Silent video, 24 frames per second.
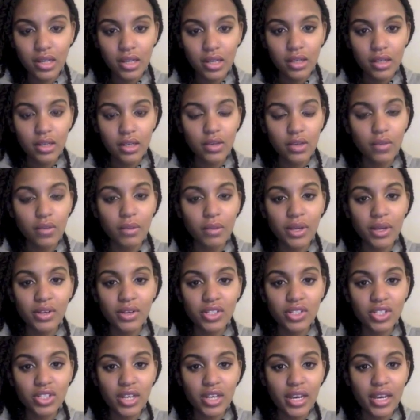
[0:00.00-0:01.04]

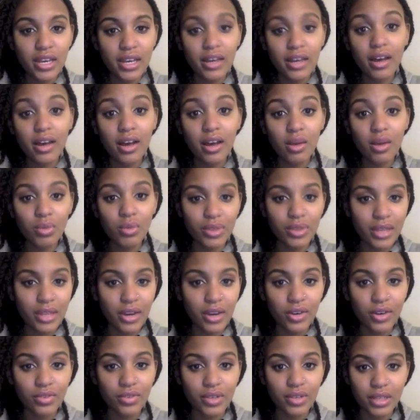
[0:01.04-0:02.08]
Marriage can't come
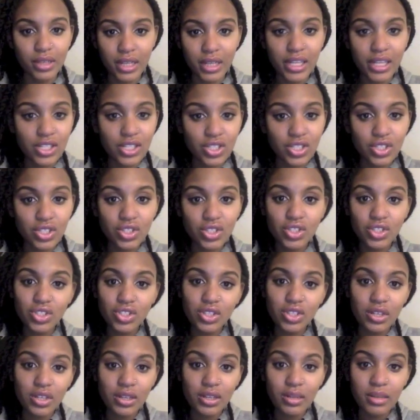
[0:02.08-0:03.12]
without a
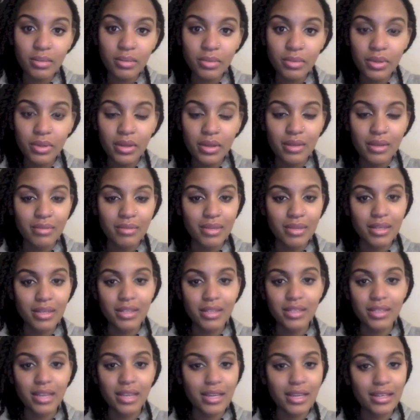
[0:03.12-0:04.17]
relationship,
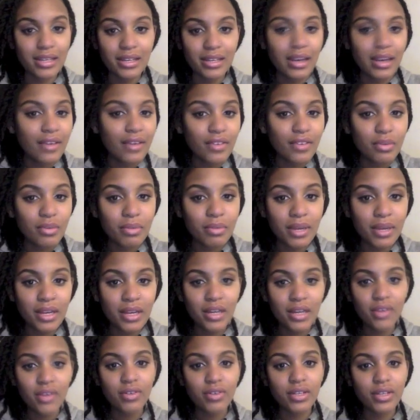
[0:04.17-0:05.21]
because I had never been
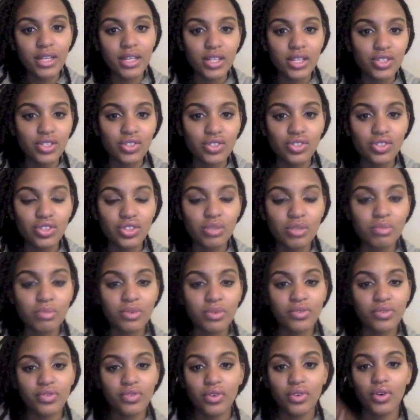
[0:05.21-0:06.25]
in a relationship
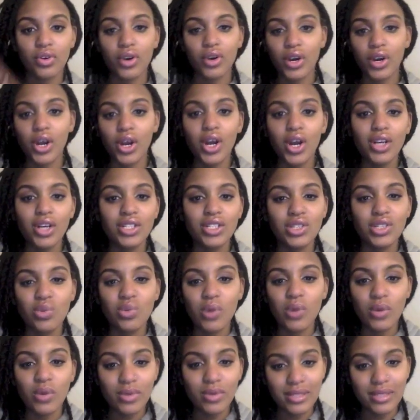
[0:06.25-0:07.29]
before. So
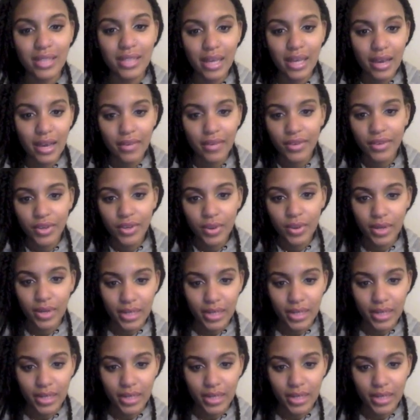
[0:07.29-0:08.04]
when was I ever going to